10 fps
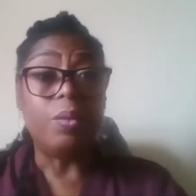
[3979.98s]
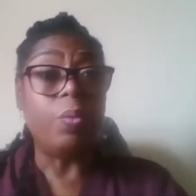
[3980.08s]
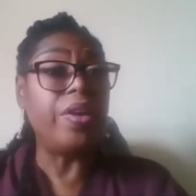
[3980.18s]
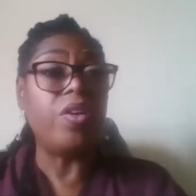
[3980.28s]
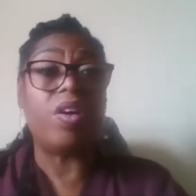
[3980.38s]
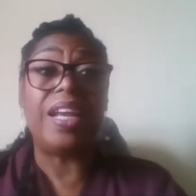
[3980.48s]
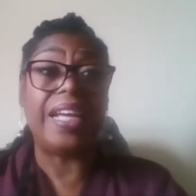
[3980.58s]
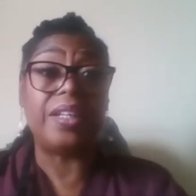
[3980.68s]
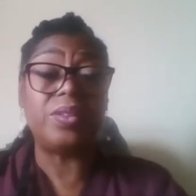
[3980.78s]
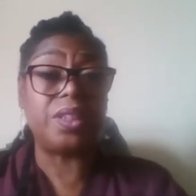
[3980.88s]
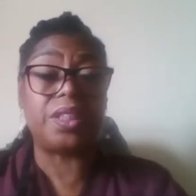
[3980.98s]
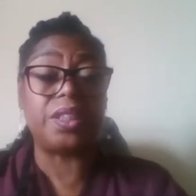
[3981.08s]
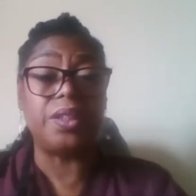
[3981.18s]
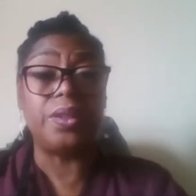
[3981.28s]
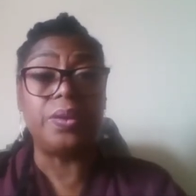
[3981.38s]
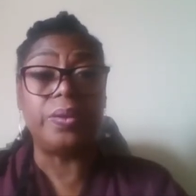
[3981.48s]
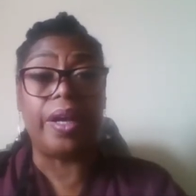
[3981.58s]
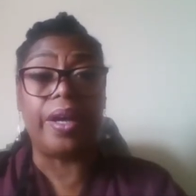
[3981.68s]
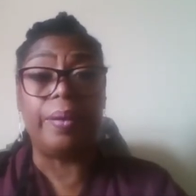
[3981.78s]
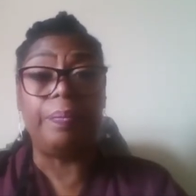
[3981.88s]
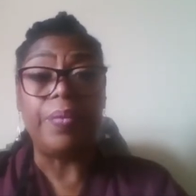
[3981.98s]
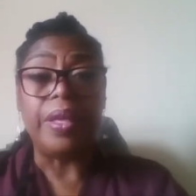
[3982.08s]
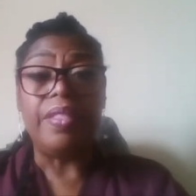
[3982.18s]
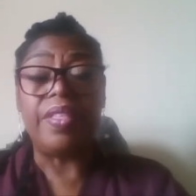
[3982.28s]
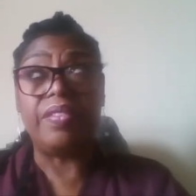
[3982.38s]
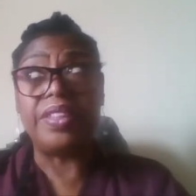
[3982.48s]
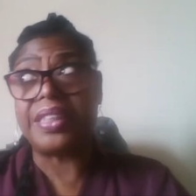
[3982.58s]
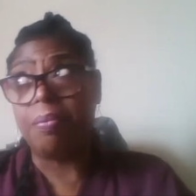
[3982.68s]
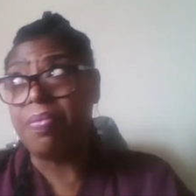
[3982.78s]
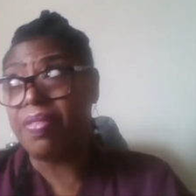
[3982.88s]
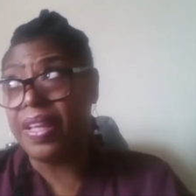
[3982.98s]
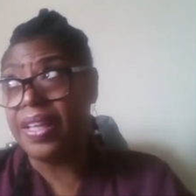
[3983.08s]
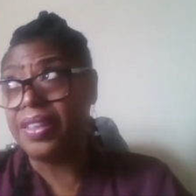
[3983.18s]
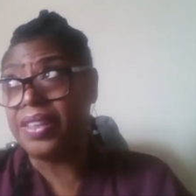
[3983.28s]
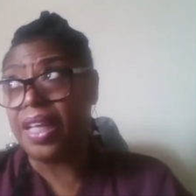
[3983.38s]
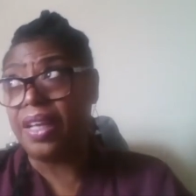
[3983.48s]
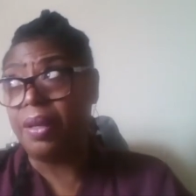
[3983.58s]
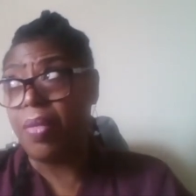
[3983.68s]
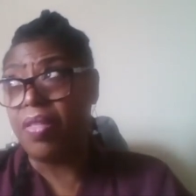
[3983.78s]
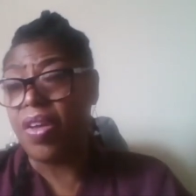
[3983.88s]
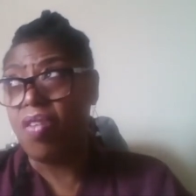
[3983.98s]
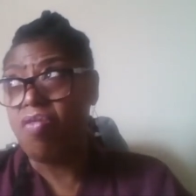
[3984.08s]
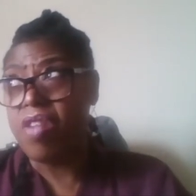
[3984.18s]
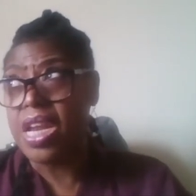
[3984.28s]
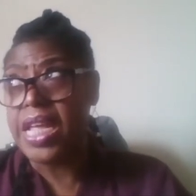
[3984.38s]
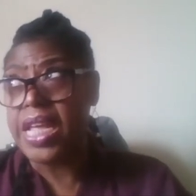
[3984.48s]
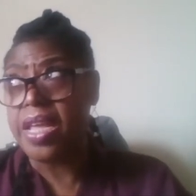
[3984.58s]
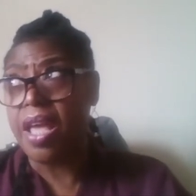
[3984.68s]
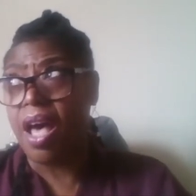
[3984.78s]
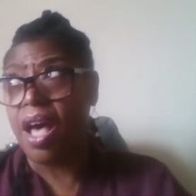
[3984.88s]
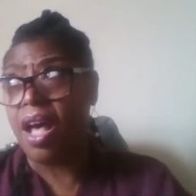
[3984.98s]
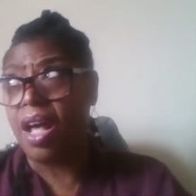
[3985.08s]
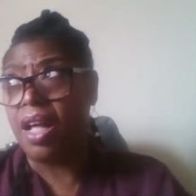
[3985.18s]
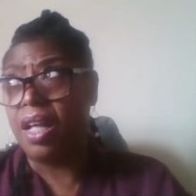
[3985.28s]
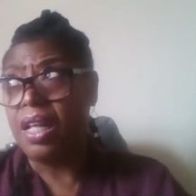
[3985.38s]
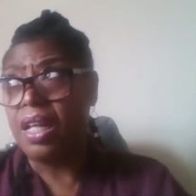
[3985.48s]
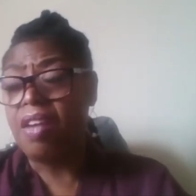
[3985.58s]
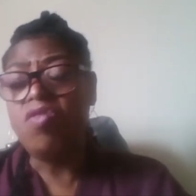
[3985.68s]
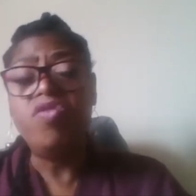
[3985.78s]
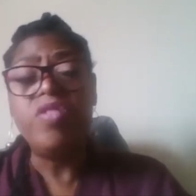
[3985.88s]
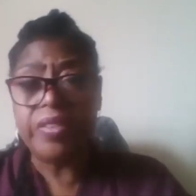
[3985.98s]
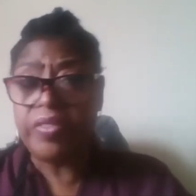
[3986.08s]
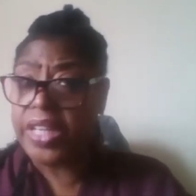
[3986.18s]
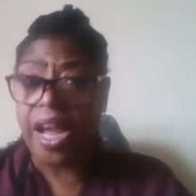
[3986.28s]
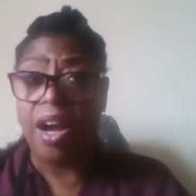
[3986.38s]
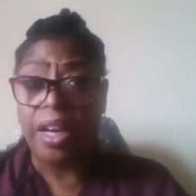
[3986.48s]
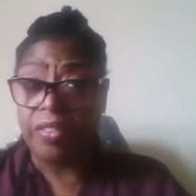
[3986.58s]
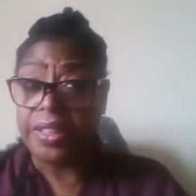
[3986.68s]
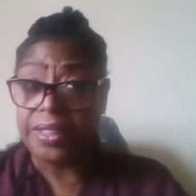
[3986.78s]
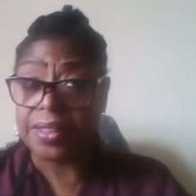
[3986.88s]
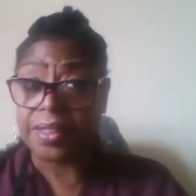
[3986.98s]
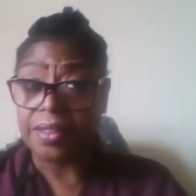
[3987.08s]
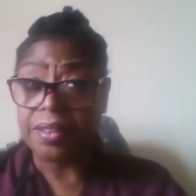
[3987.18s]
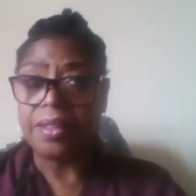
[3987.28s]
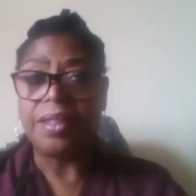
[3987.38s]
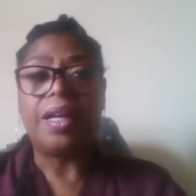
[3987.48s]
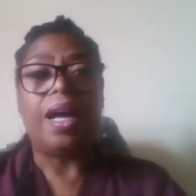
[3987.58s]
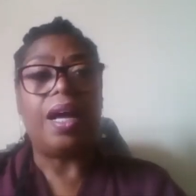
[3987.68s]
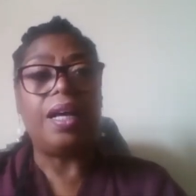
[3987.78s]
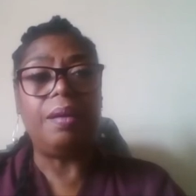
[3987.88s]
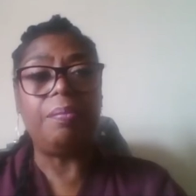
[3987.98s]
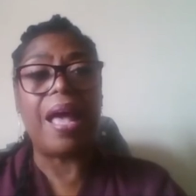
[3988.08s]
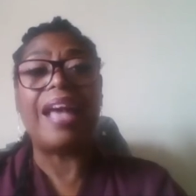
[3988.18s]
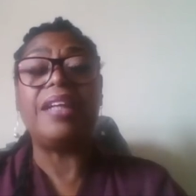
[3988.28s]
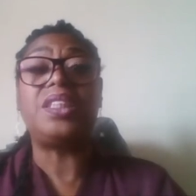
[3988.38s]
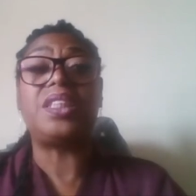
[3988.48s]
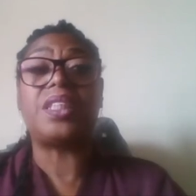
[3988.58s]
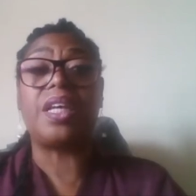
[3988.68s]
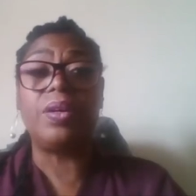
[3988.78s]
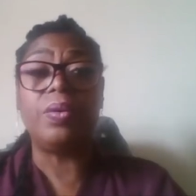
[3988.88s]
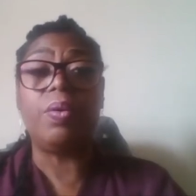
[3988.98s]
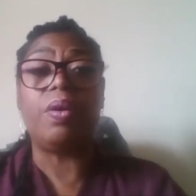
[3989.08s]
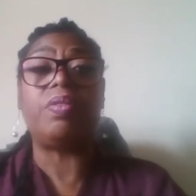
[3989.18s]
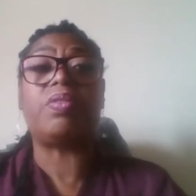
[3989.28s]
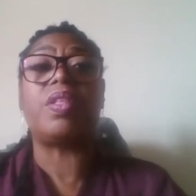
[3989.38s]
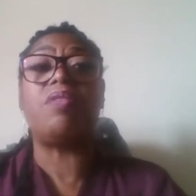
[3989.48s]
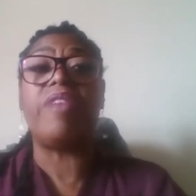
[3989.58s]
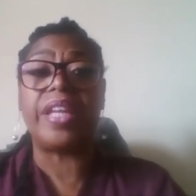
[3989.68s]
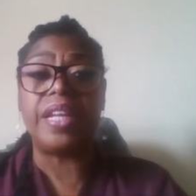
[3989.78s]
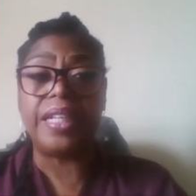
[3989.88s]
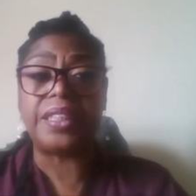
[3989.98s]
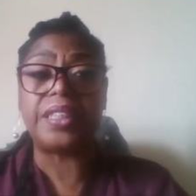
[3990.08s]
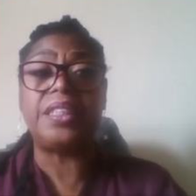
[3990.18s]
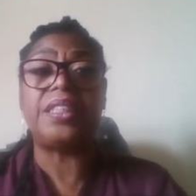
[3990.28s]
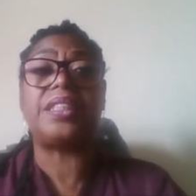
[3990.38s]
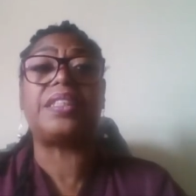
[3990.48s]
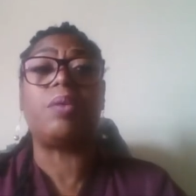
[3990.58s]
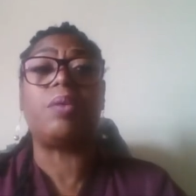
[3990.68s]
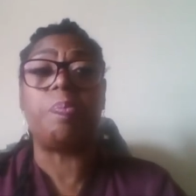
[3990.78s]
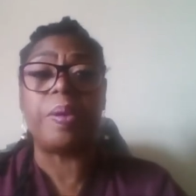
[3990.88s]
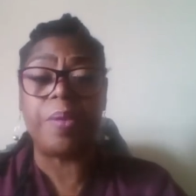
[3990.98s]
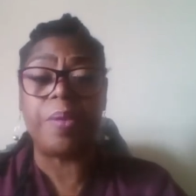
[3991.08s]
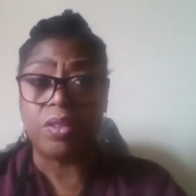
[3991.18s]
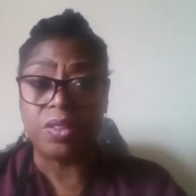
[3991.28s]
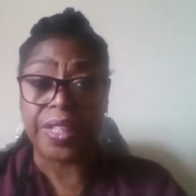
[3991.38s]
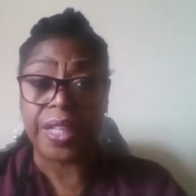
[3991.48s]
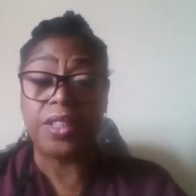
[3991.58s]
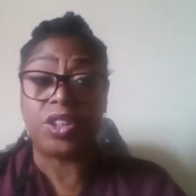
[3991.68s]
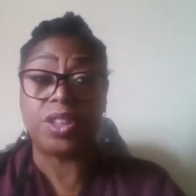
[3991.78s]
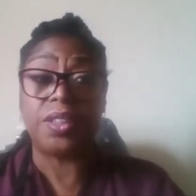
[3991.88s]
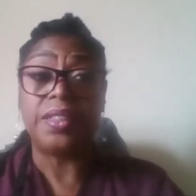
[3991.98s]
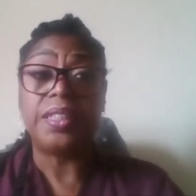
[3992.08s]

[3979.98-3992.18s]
We're not allowed to. Um, there are some things um, that are really, uh, really, really high risk. Um, and so the regulators, that would be beyond regulation